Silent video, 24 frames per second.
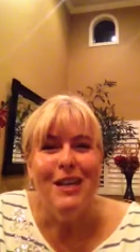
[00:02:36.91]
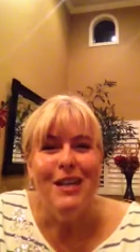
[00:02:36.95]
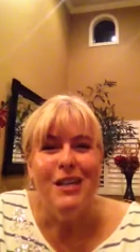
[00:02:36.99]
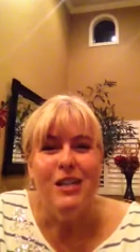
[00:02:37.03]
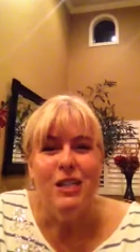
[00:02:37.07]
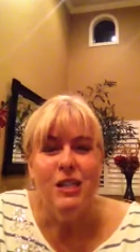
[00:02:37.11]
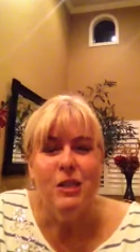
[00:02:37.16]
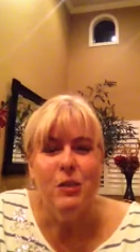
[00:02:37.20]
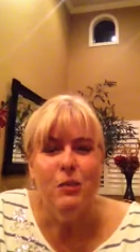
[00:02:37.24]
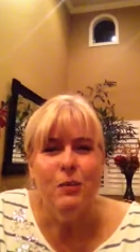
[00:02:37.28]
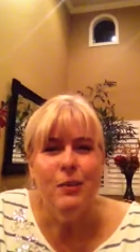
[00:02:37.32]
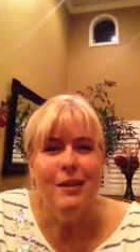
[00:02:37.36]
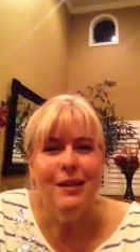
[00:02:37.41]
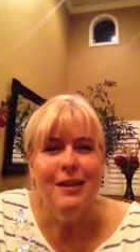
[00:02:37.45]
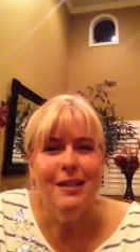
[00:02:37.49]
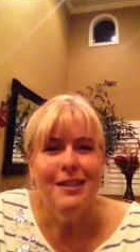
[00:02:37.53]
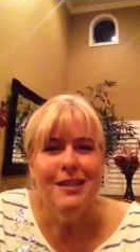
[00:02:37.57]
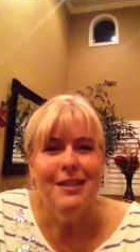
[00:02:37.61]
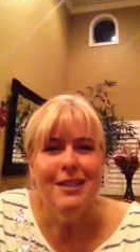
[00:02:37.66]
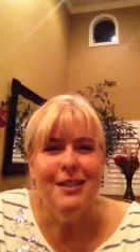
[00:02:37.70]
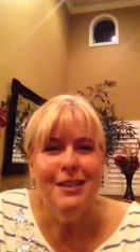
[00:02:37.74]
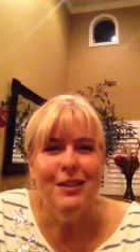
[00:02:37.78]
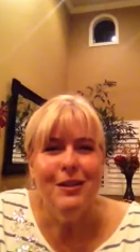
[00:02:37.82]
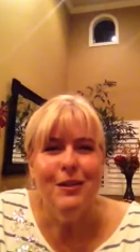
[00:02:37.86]
just wanted
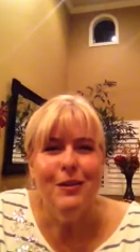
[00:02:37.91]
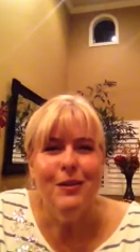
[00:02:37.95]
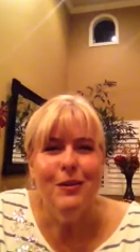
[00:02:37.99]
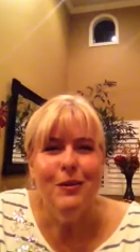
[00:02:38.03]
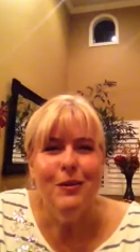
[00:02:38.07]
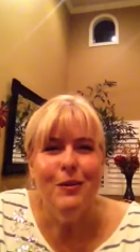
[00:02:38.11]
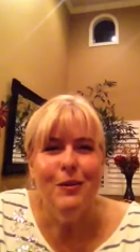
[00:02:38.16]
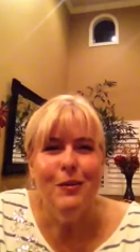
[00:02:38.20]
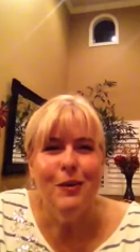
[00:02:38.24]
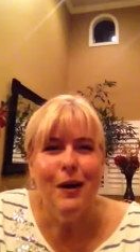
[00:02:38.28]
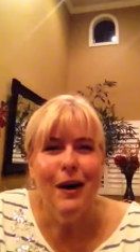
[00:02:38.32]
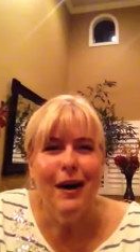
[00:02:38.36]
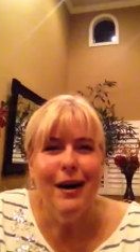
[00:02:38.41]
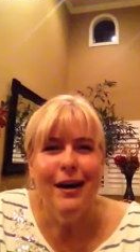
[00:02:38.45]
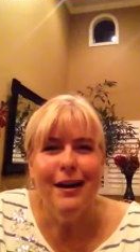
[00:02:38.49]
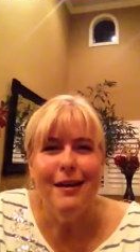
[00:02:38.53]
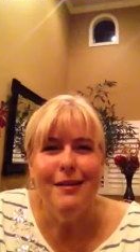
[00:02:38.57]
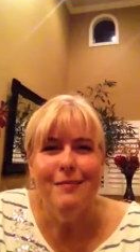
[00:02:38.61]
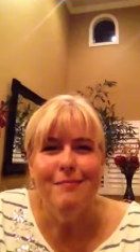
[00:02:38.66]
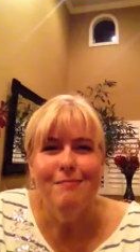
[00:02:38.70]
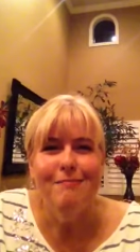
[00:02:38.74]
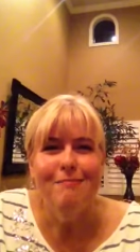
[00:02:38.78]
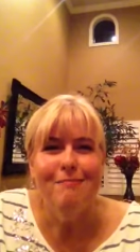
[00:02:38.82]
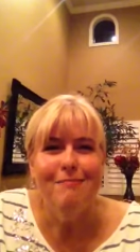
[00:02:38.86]
to
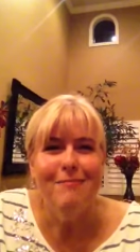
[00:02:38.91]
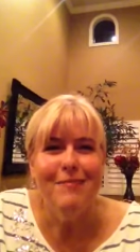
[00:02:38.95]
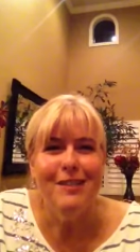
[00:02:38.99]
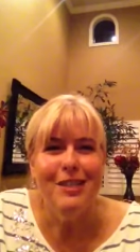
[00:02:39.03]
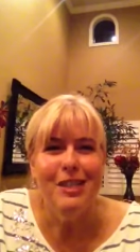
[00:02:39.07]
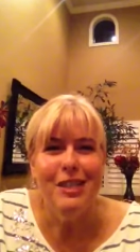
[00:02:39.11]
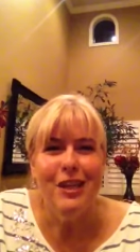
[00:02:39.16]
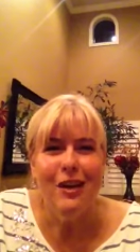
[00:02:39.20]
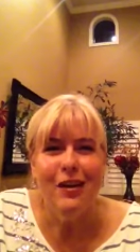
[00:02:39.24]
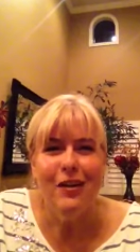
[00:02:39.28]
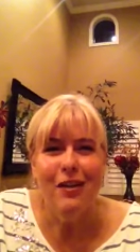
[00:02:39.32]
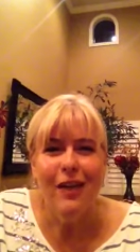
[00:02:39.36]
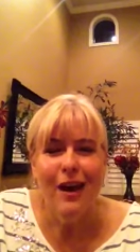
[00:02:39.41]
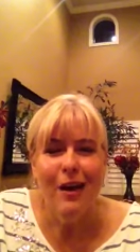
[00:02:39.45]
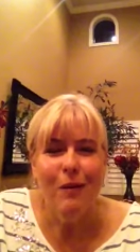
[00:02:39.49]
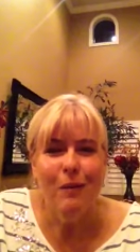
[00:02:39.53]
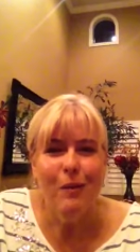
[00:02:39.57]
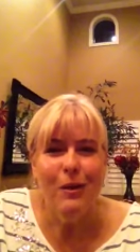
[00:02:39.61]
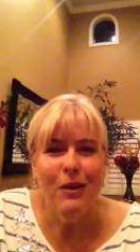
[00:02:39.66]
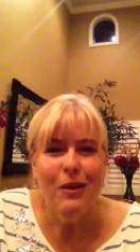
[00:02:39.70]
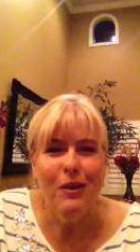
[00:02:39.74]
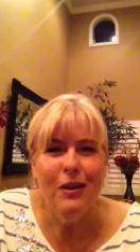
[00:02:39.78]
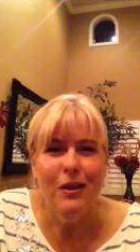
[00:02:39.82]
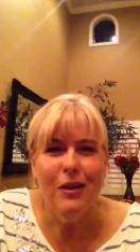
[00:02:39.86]
um, share that
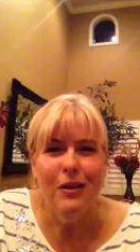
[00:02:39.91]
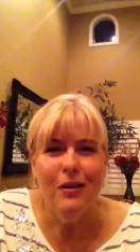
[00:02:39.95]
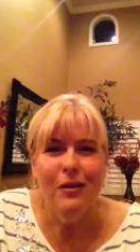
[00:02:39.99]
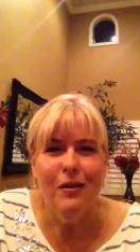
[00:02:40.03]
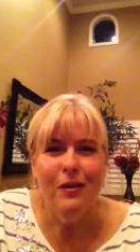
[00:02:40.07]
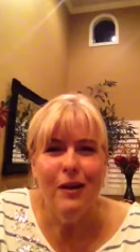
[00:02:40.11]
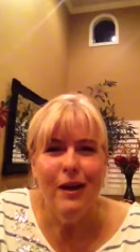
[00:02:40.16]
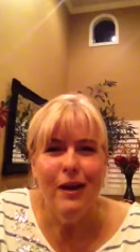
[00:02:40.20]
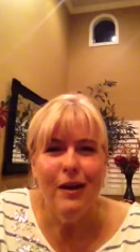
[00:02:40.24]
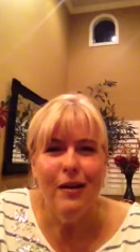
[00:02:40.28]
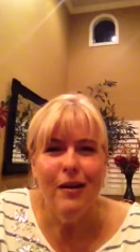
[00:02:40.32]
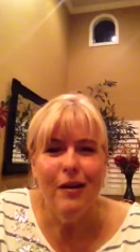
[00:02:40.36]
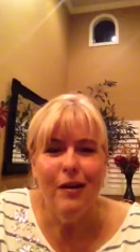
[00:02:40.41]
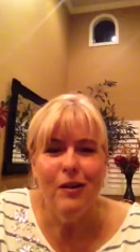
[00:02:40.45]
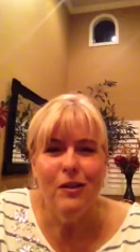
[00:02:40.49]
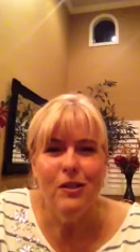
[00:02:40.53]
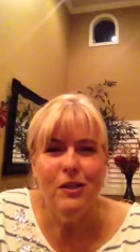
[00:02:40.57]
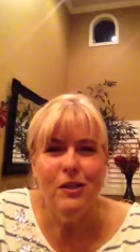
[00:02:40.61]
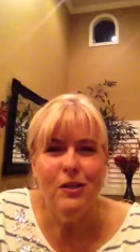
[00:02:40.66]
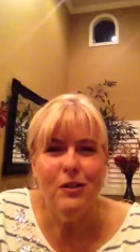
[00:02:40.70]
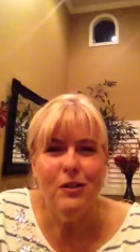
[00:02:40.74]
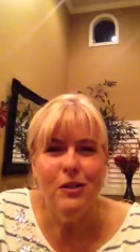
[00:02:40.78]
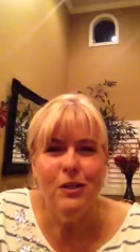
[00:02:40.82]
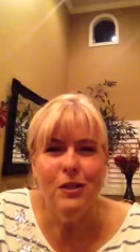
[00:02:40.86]
with you and
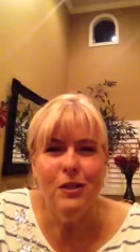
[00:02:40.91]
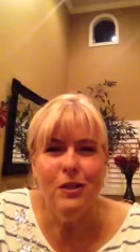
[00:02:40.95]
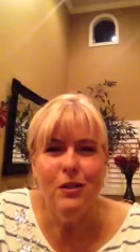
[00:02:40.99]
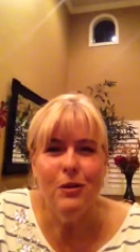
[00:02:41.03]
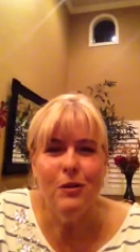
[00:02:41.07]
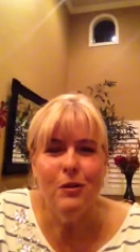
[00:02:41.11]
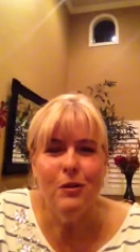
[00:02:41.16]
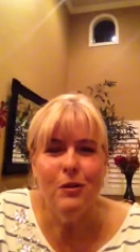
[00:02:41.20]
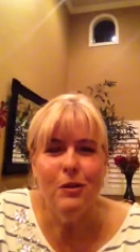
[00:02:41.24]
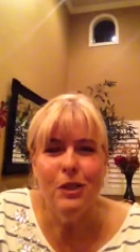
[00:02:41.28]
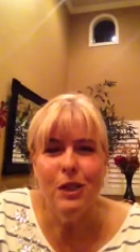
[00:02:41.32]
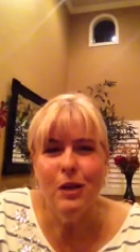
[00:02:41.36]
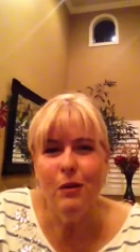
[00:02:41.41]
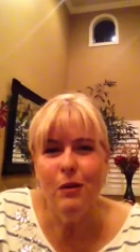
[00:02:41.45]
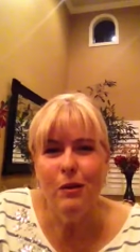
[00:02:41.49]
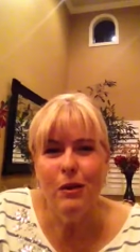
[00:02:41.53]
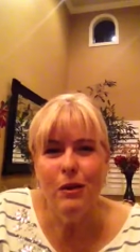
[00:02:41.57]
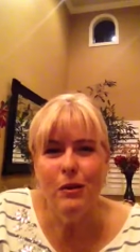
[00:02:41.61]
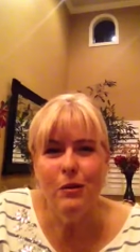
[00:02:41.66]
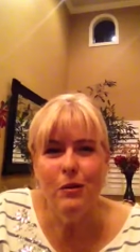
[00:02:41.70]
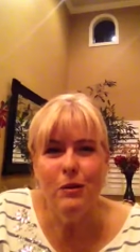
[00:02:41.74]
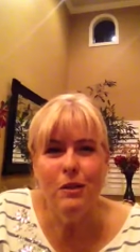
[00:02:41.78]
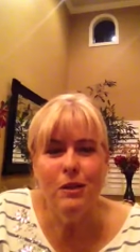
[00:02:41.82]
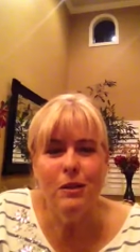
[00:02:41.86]
also to share
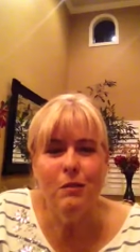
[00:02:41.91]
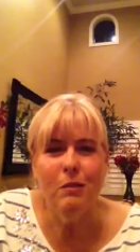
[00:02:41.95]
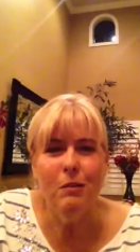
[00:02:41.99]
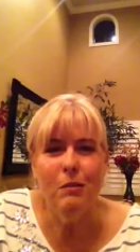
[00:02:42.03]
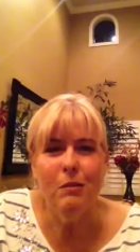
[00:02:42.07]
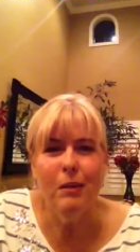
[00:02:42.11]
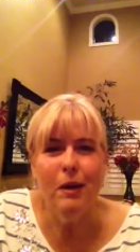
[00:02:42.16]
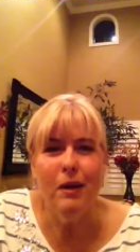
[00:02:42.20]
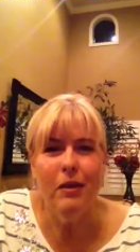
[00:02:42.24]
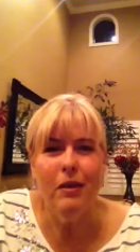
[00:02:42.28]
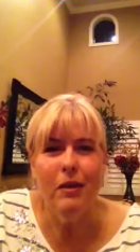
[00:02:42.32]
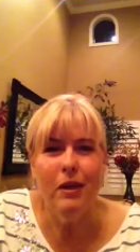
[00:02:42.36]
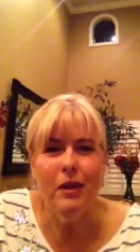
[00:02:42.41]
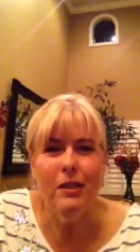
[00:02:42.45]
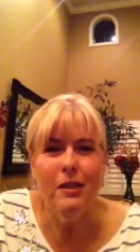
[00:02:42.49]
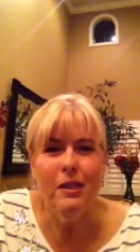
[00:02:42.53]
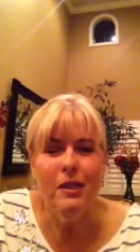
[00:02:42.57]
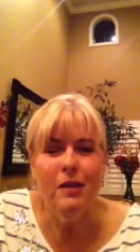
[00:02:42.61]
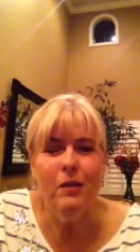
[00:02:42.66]
with you some of my thoughts.